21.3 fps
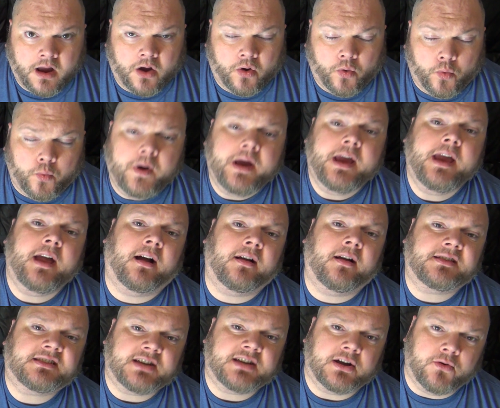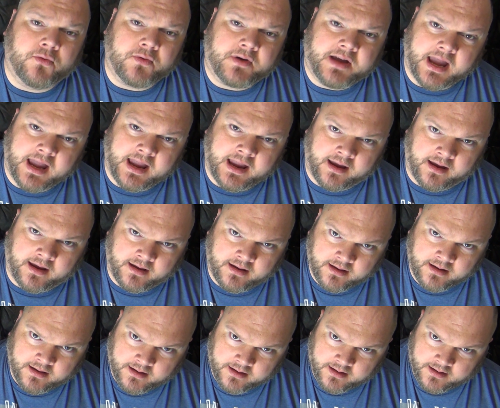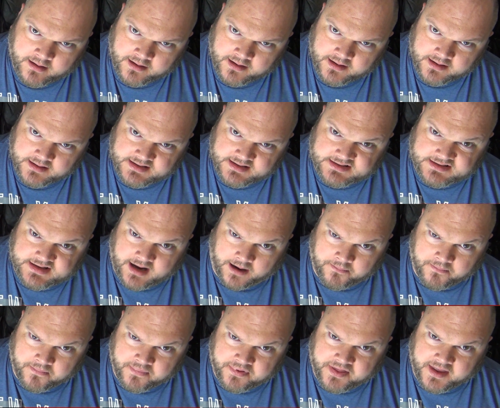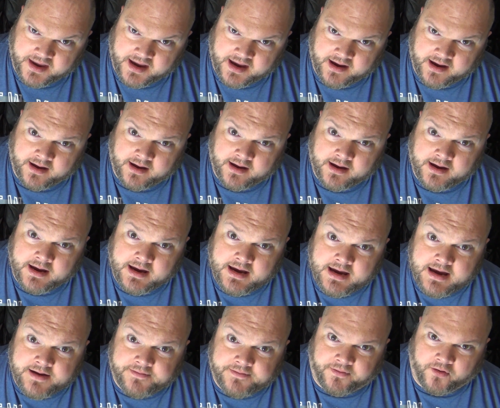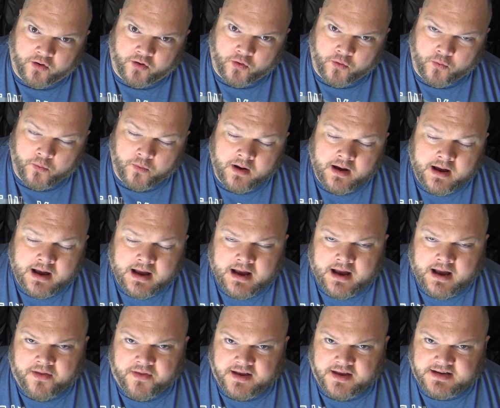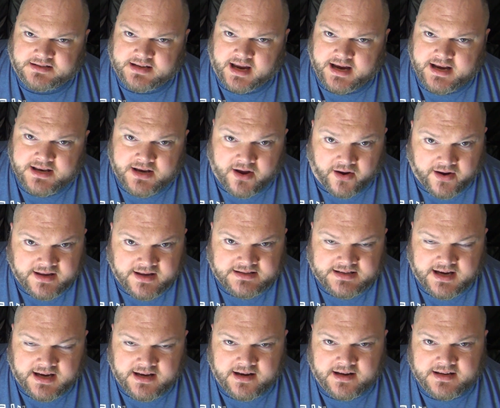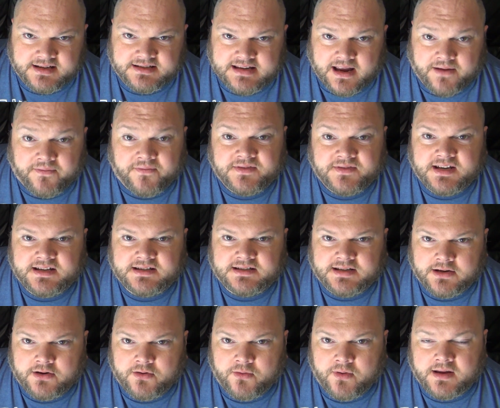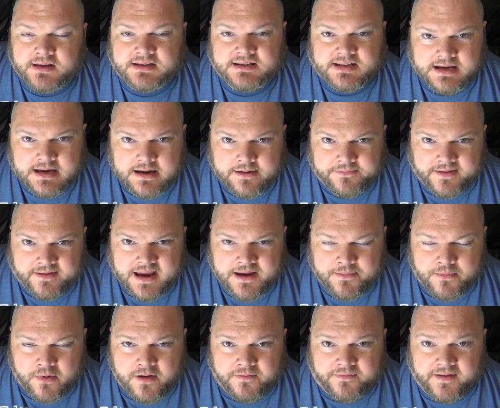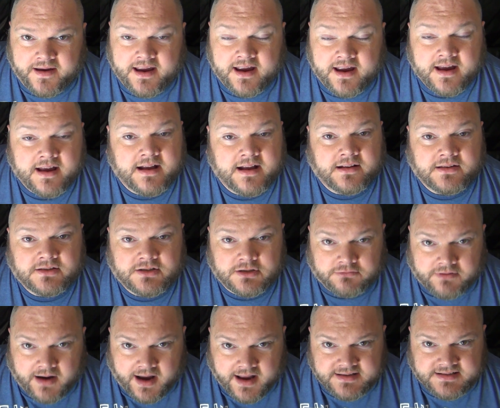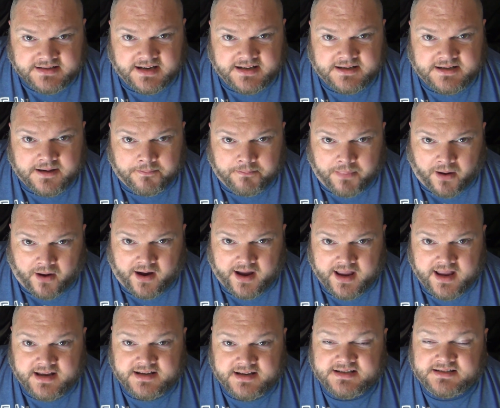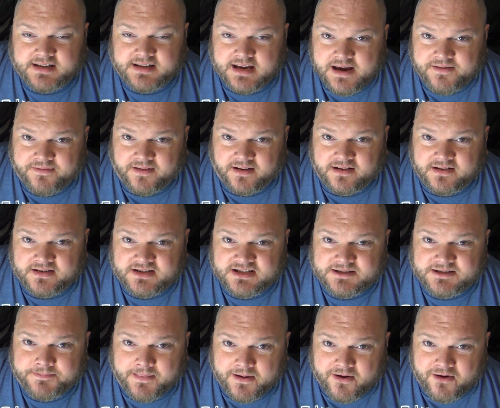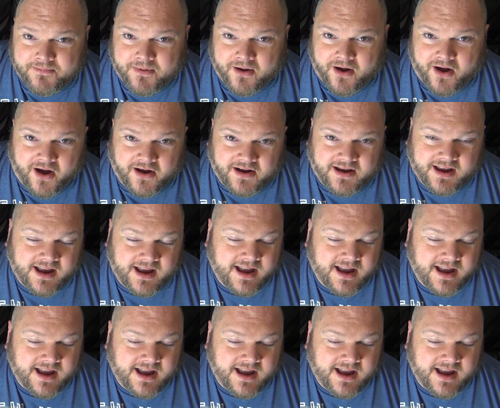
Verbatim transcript: We are talking Something Evil. This is a nineteen seventy-two T V movie directed by Steven Spielberg.